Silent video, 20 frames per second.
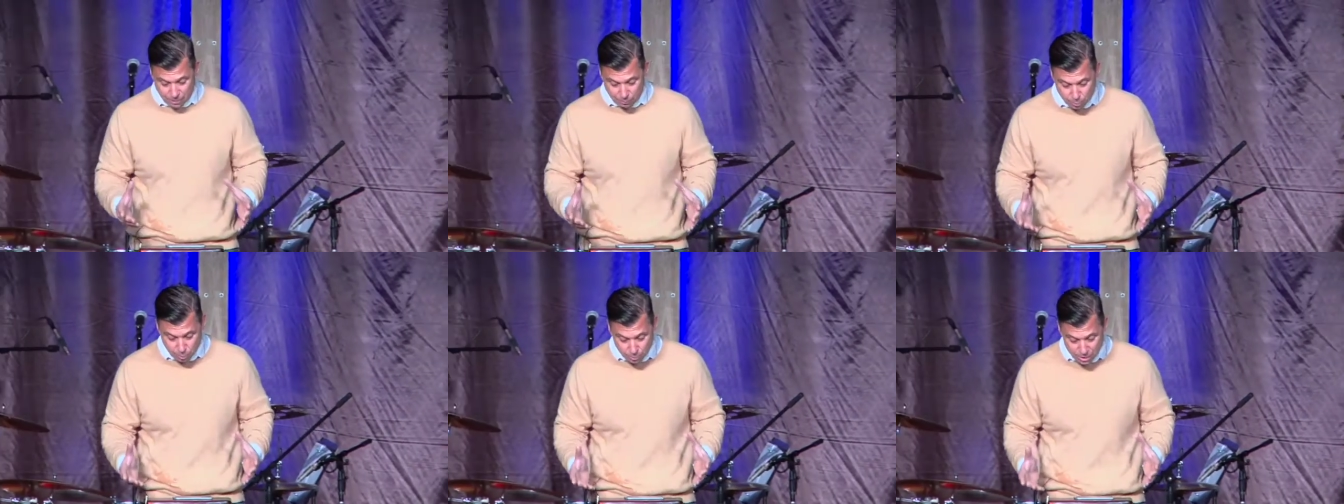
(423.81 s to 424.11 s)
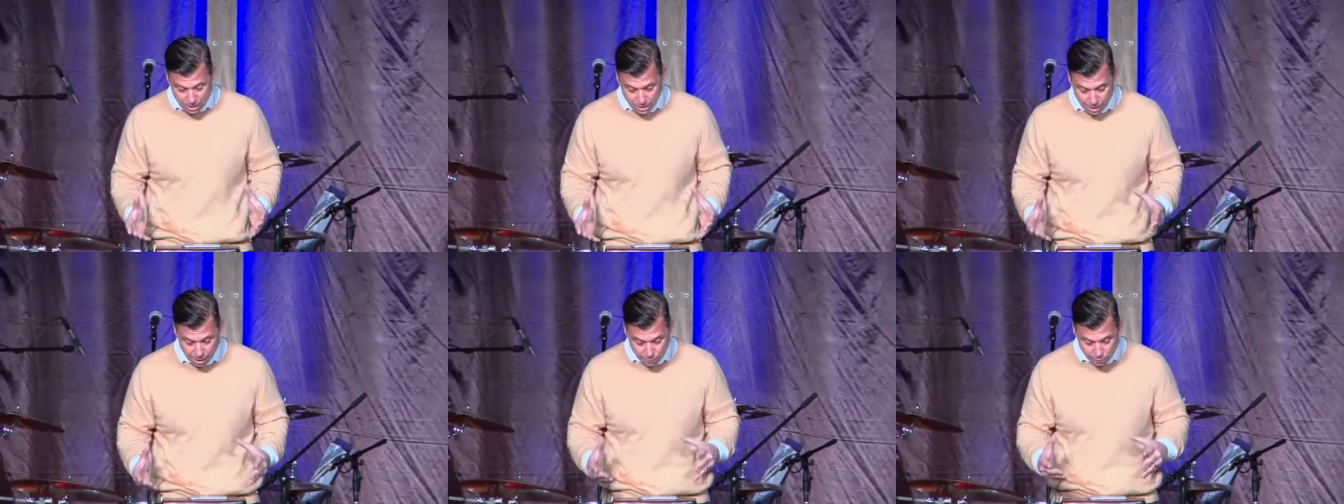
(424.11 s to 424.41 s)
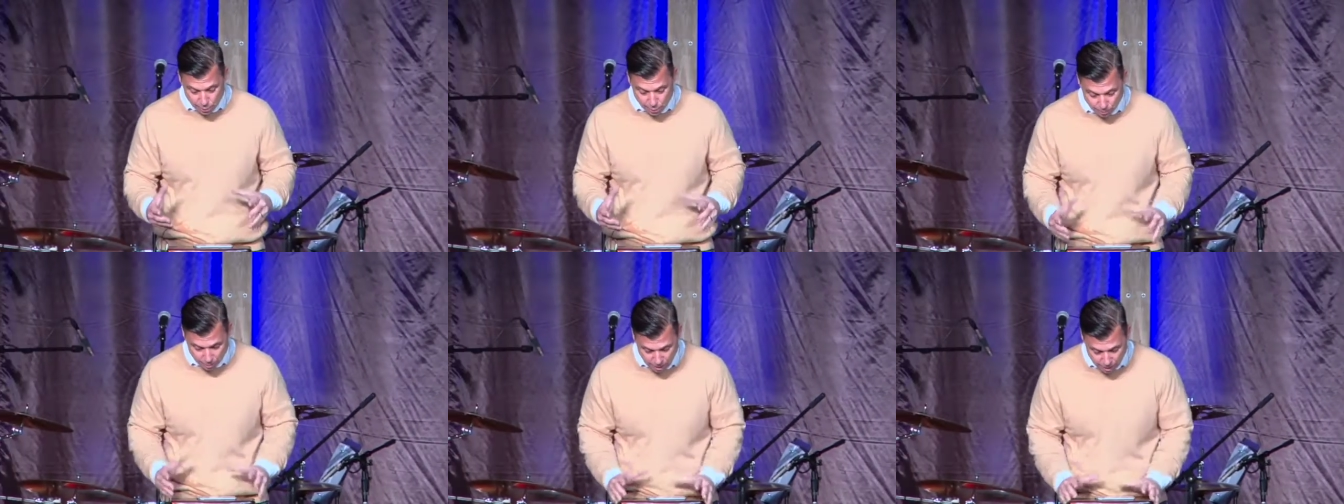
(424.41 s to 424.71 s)
When we gather
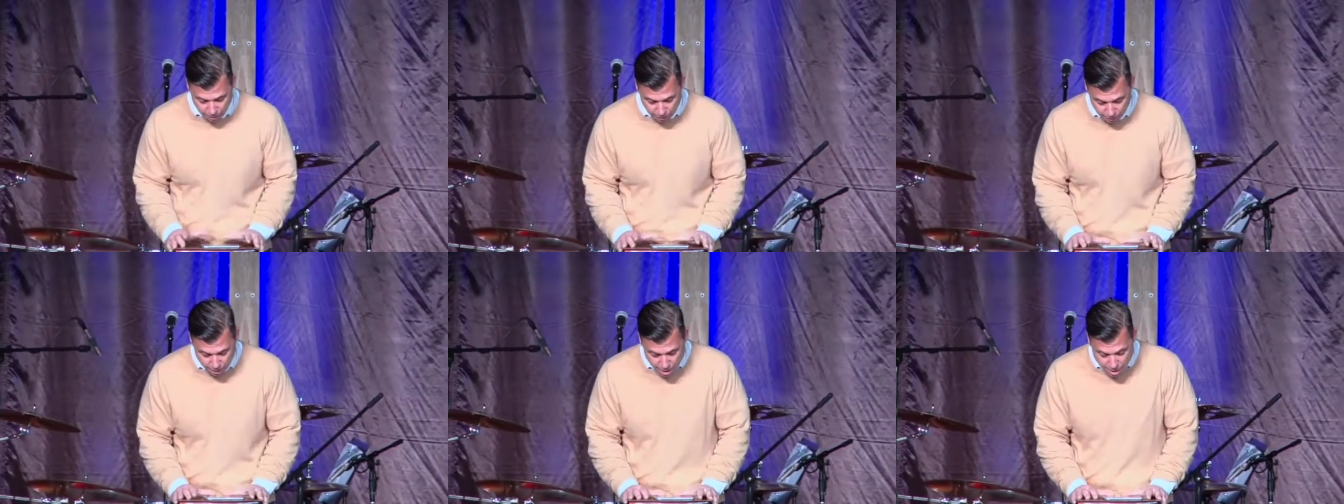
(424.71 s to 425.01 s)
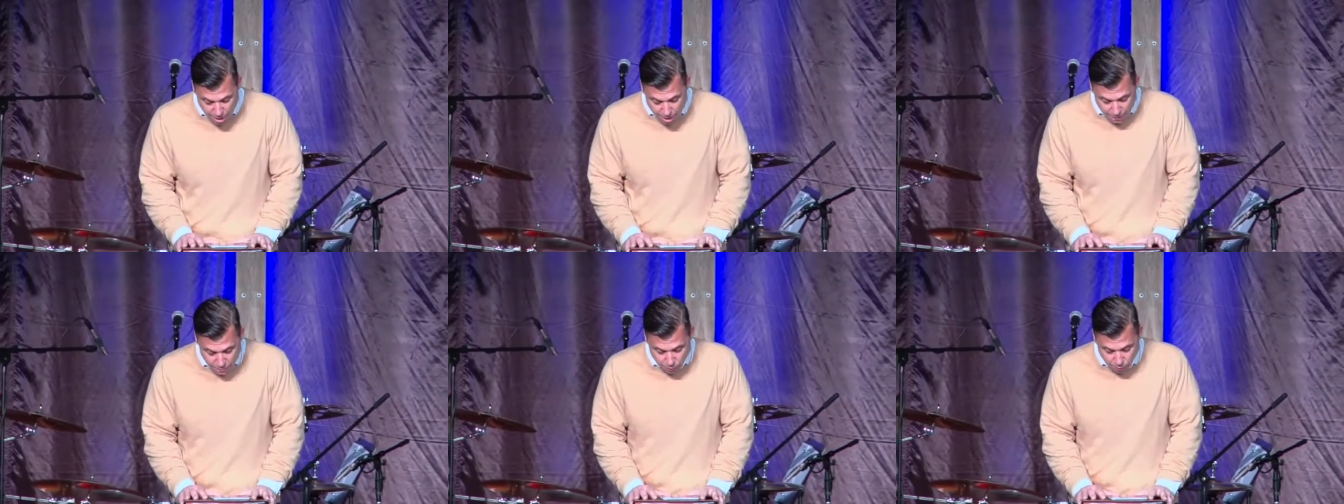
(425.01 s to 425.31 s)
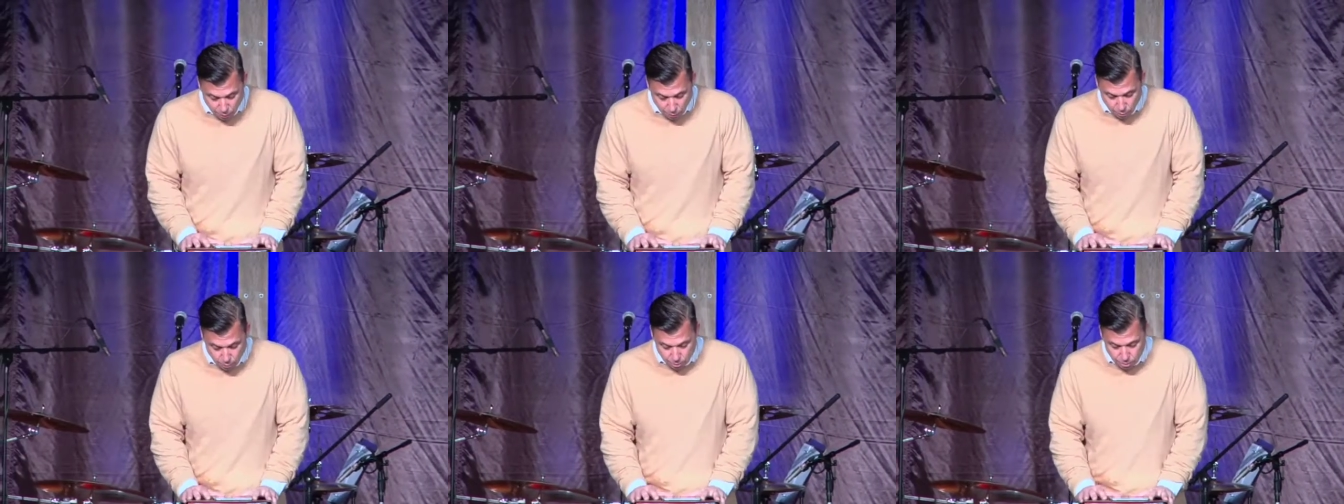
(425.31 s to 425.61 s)
around the
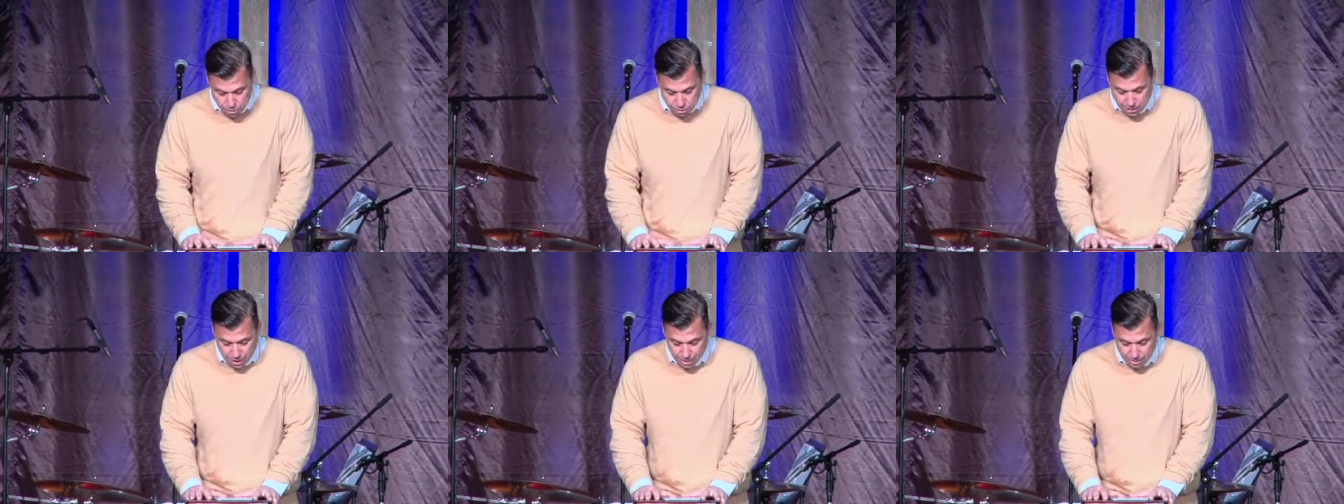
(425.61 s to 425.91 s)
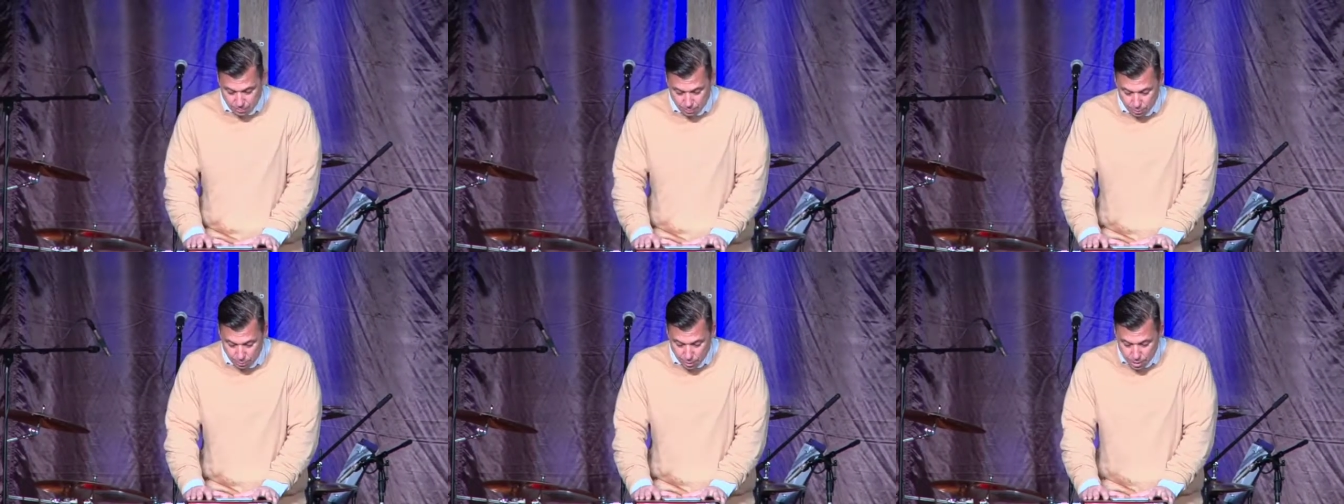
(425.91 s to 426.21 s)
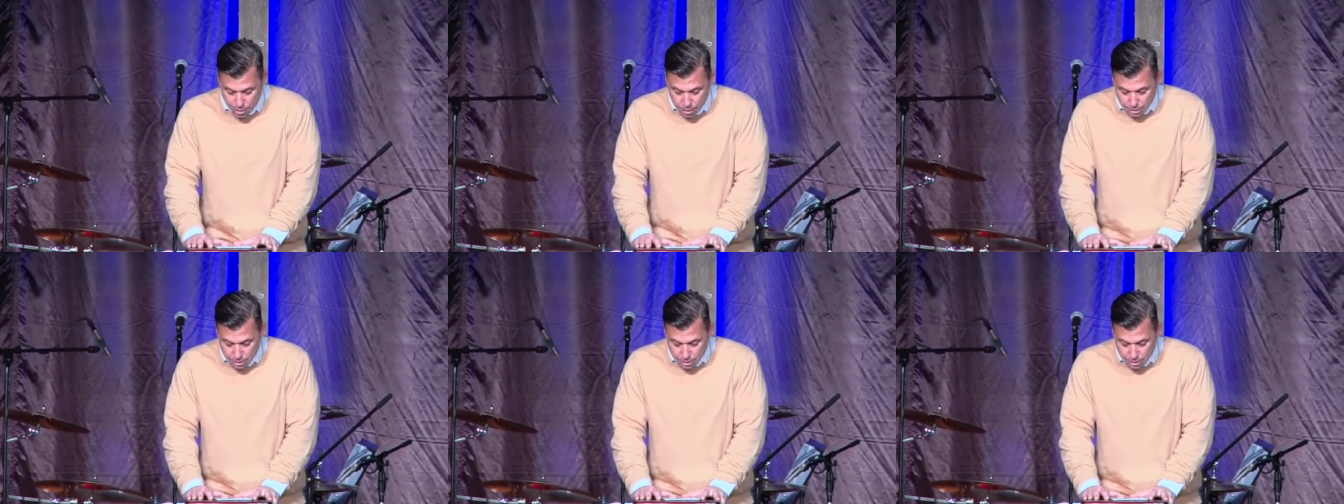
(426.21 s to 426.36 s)
Lord's table